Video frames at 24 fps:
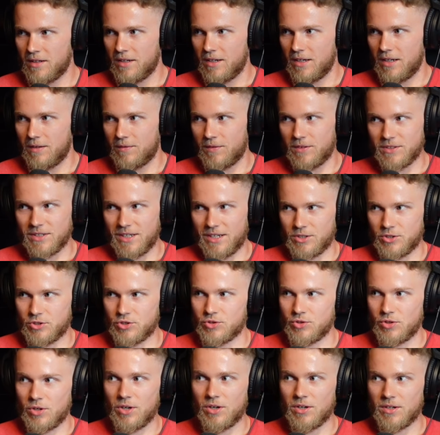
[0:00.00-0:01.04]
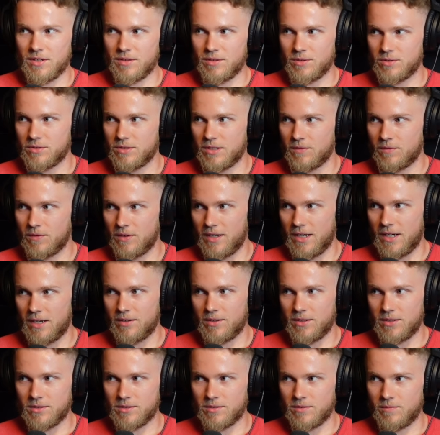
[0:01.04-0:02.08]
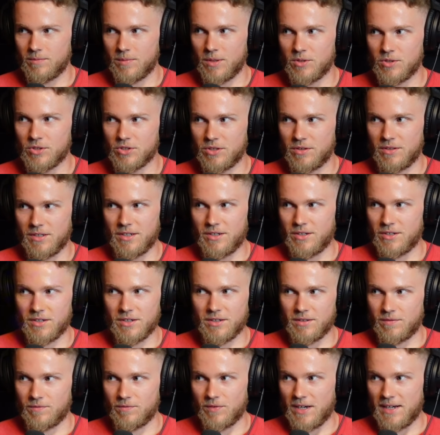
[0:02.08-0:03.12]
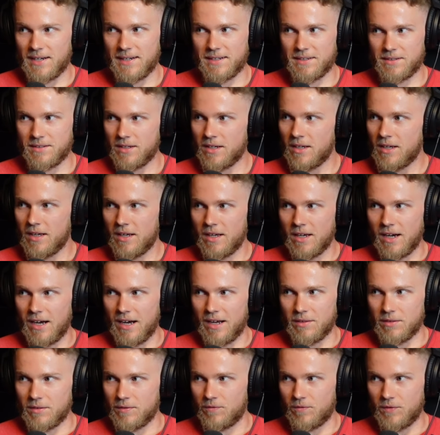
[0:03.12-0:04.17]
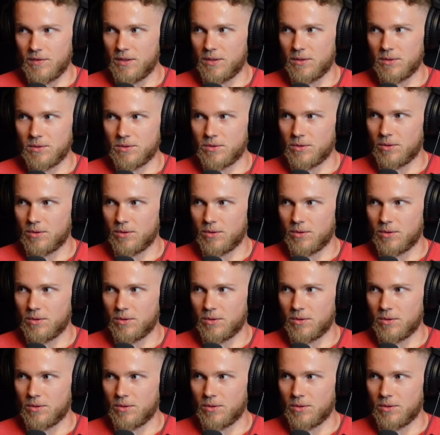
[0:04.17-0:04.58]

And if it's not strong in those different areas of motion that you're going to find on the field